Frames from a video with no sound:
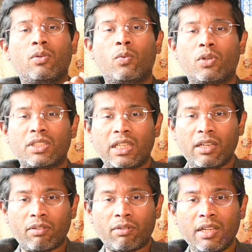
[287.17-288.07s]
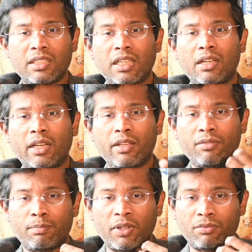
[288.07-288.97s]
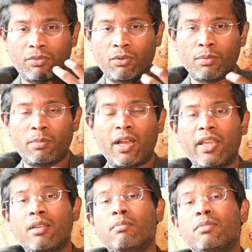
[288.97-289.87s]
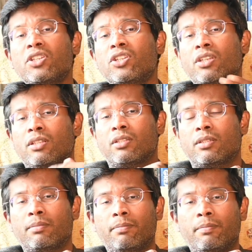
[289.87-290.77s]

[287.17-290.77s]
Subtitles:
was increasingly performed by machines.